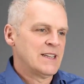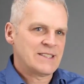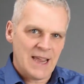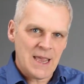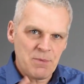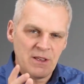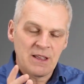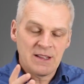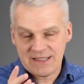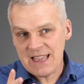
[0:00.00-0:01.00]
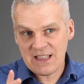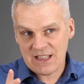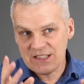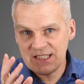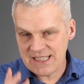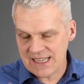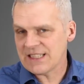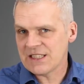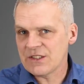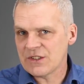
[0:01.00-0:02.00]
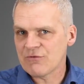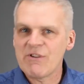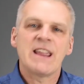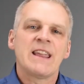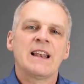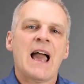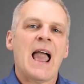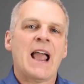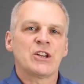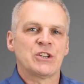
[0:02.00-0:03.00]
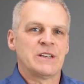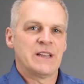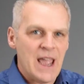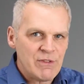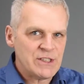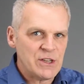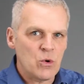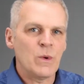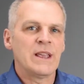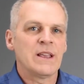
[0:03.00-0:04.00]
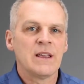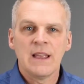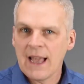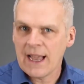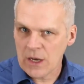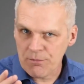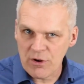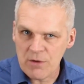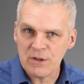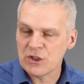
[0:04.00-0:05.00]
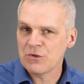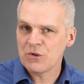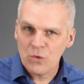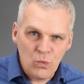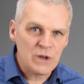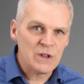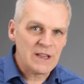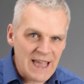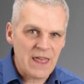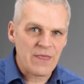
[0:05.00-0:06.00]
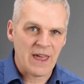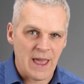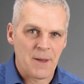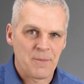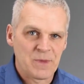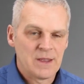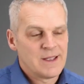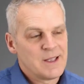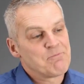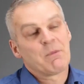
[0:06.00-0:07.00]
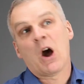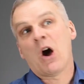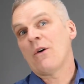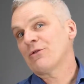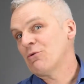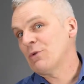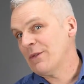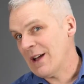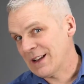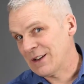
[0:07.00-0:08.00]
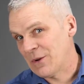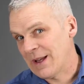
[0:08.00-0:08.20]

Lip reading: Take consistent, regular action every single week, and I promise you, you will get there. After all, if I can do